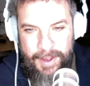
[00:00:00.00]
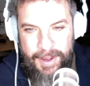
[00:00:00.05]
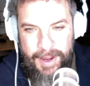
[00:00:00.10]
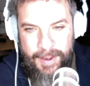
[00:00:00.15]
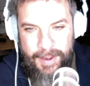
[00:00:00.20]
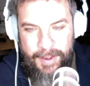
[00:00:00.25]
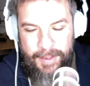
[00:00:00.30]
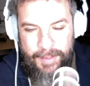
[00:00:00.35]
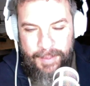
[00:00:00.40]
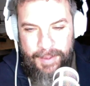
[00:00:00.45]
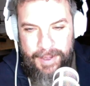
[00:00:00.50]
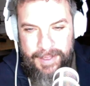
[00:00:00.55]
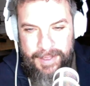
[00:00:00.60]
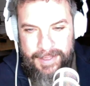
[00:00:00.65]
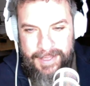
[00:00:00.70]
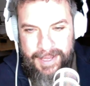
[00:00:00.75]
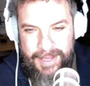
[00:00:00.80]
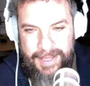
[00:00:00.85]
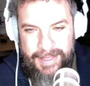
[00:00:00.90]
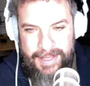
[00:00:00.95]
hour
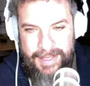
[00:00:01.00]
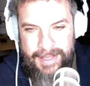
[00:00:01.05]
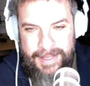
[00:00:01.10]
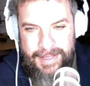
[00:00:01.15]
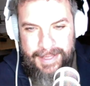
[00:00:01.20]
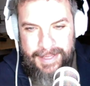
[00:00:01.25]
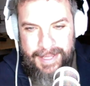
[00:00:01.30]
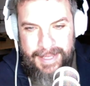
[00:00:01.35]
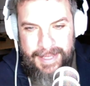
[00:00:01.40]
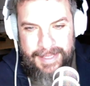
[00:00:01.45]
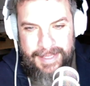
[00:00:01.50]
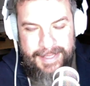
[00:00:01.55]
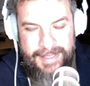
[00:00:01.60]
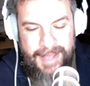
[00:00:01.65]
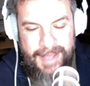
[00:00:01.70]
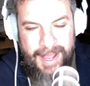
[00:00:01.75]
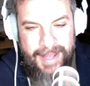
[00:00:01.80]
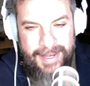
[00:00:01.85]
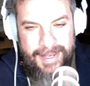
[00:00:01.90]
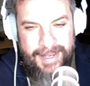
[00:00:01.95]
one, and then they
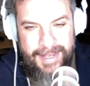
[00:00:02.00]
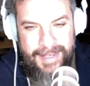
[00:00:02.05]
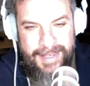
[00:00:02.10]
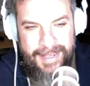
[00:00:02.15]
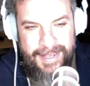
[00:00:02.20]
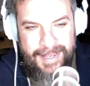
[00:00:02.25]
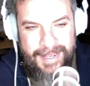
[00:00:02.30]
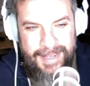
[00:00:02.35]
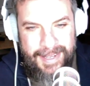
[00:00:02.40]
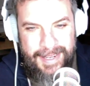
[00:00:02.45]
decided